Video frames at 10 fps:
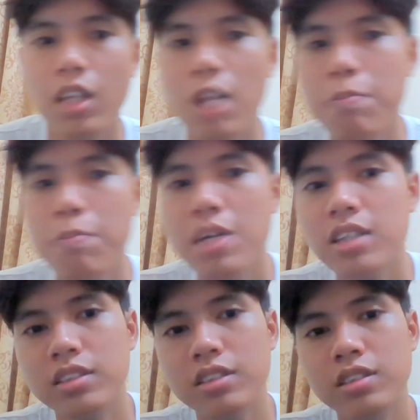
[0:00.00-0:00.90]
Apart
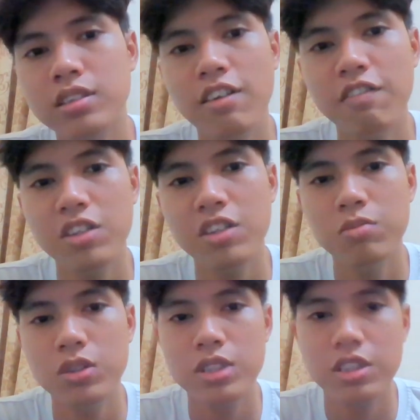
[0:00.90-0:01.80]

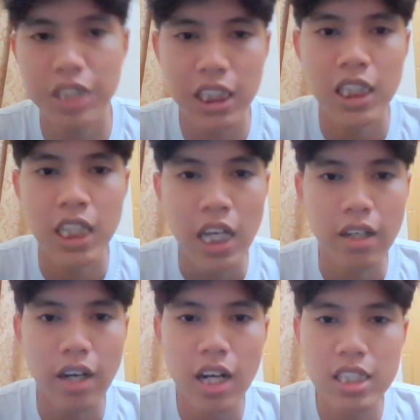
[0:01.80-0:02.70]
from those three,
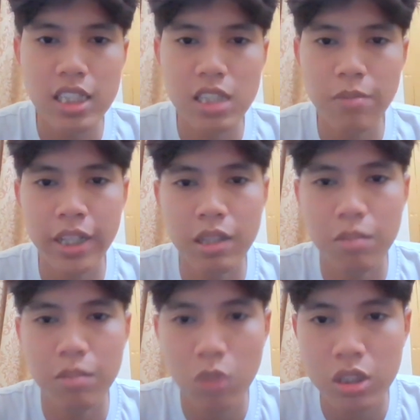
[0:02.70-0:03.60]
there are still
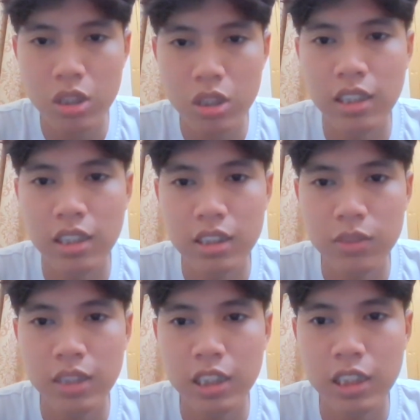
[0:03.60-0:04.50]
many more sunnah
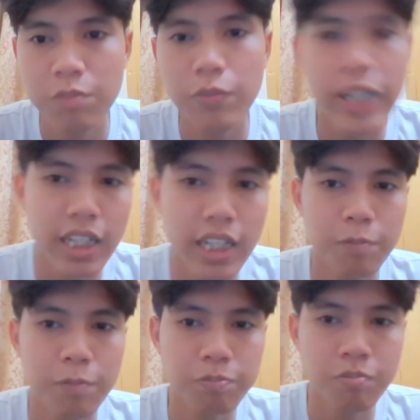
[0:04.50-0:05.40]
in
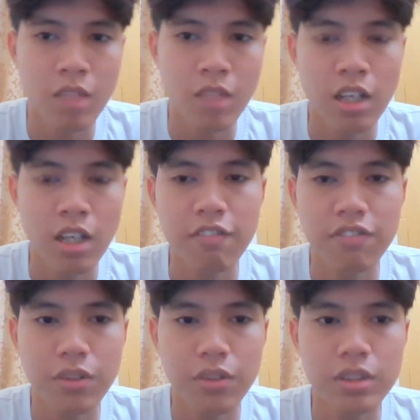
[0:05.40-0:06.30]
prayer.
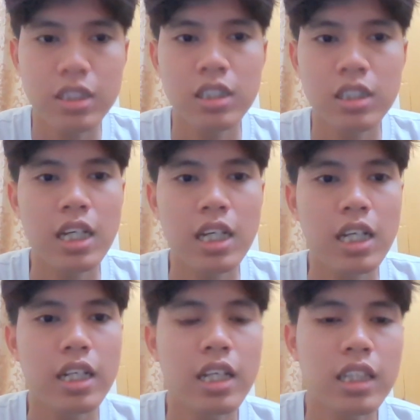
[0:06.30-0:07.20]
Fourth,
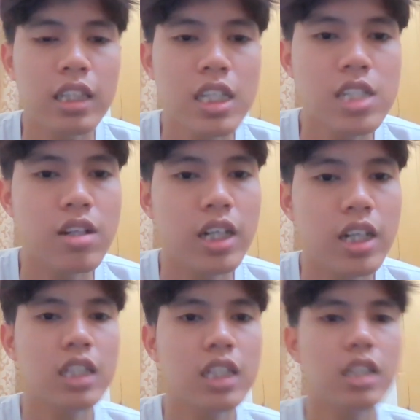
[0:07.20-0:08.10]
that is
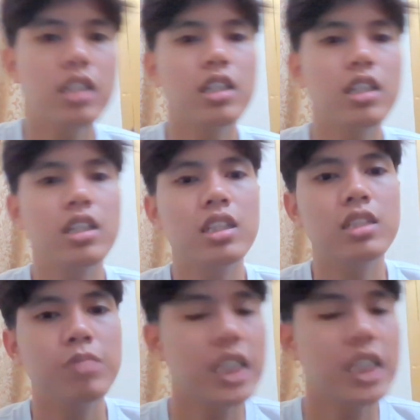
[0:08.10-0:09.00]
reading
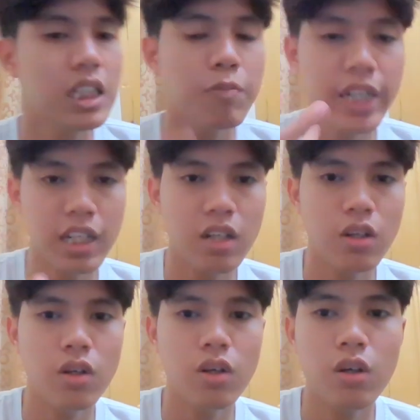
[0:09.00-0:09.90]
the beginning prayer
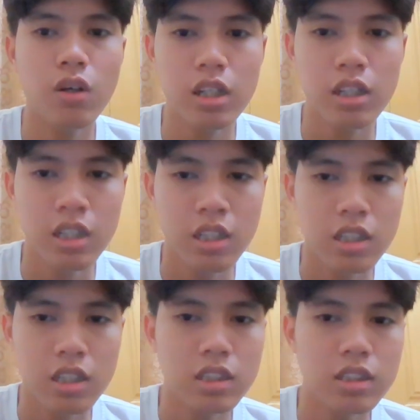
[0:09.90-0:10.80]
or
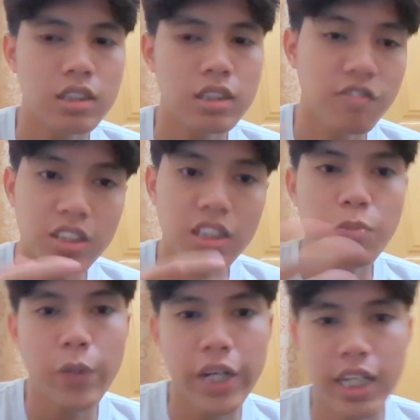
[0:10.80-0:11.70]

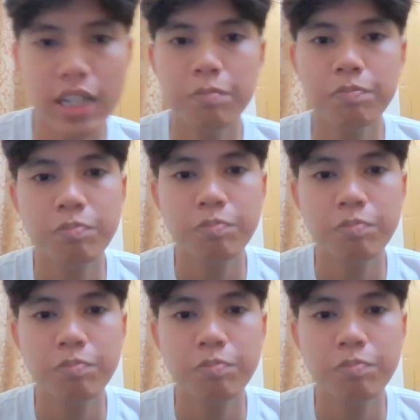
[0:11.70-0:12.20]
iftitah prayer.